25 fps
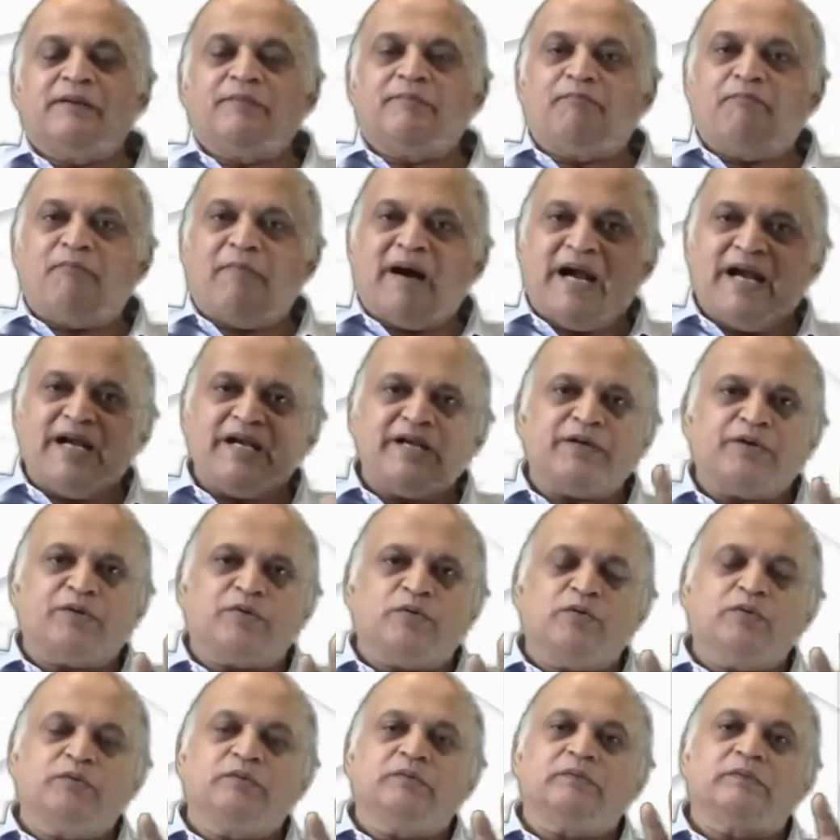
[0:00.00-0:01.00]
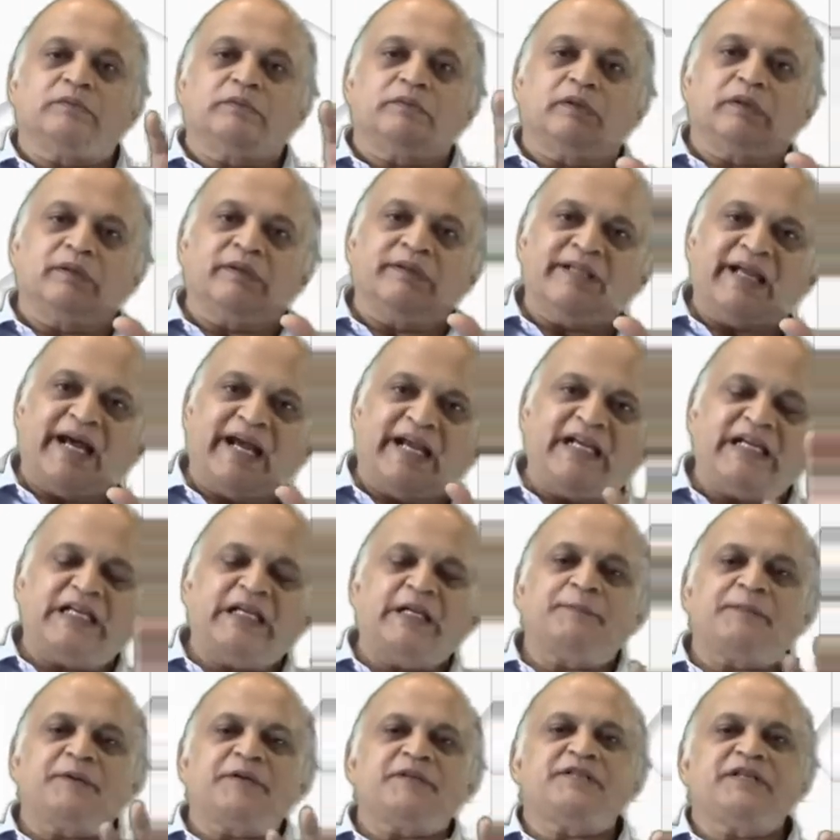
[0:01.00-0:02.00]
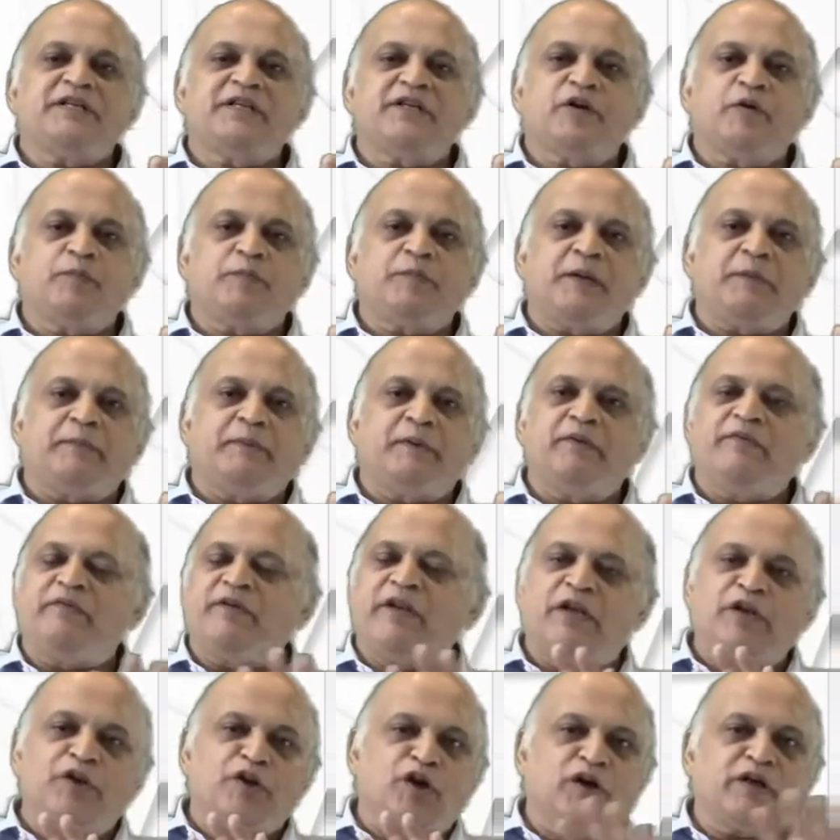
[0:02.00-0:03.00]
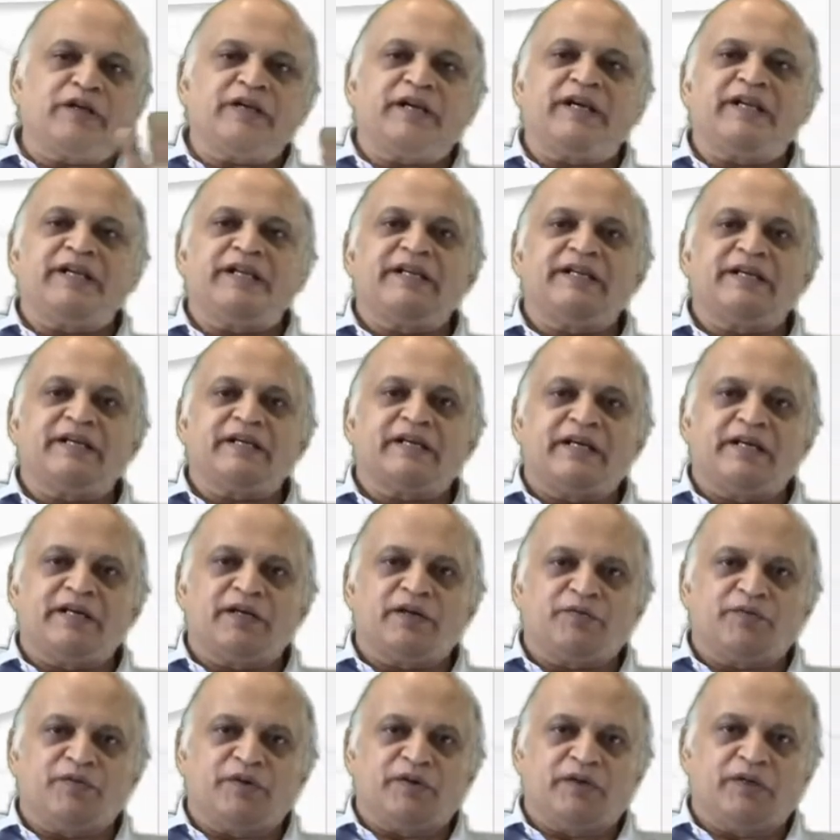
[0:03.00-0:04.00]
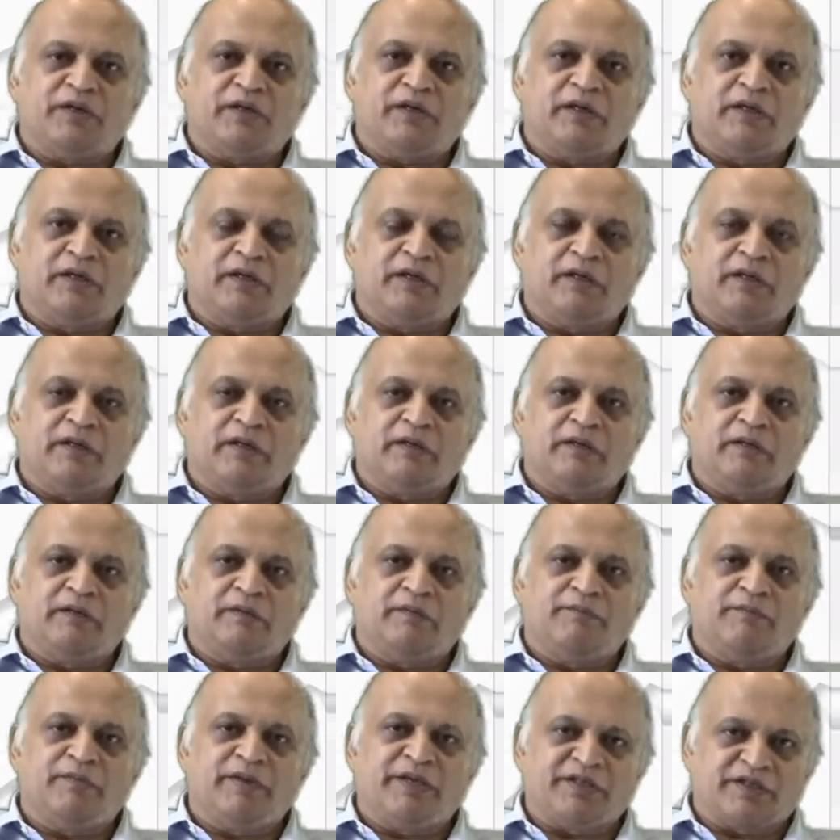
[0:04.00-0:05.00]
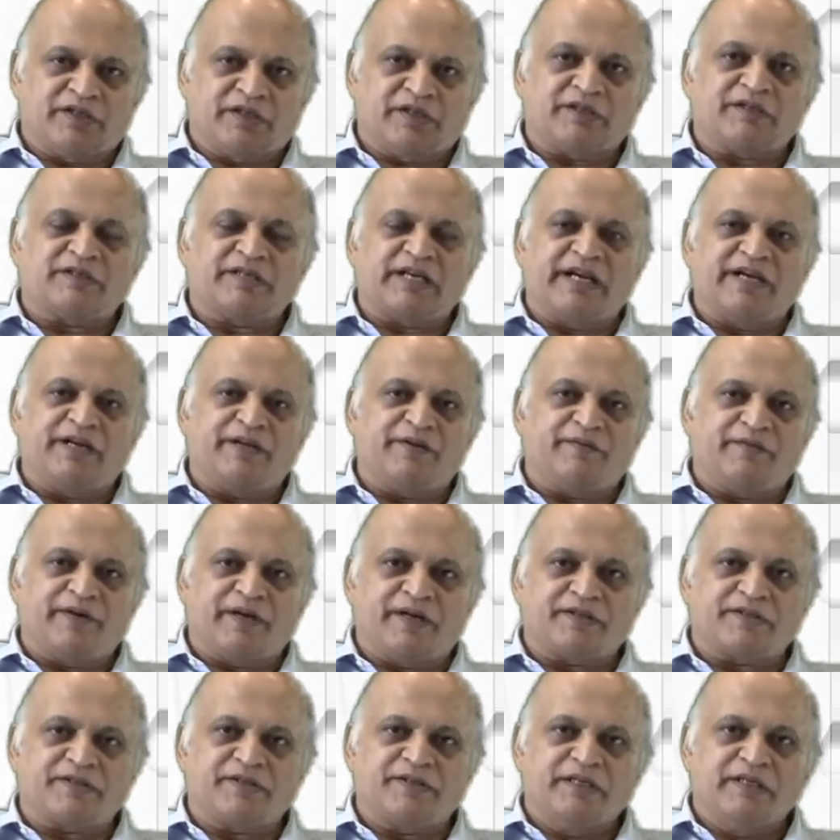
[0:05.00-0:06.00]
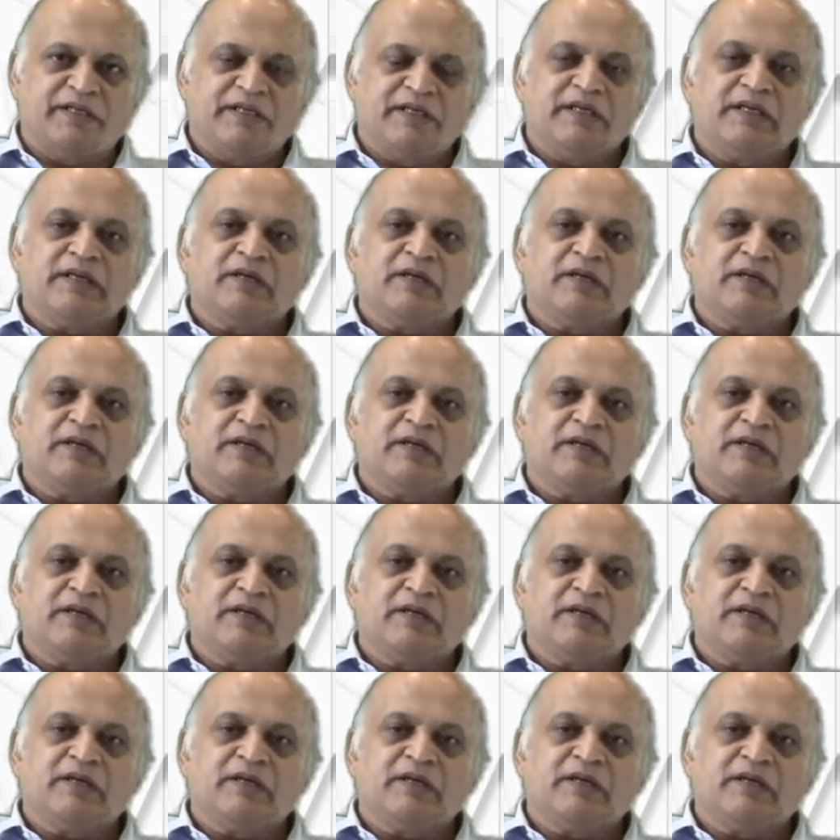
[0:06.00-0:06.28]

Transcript: Mind you, 90% of people will not get any kind of major side effects.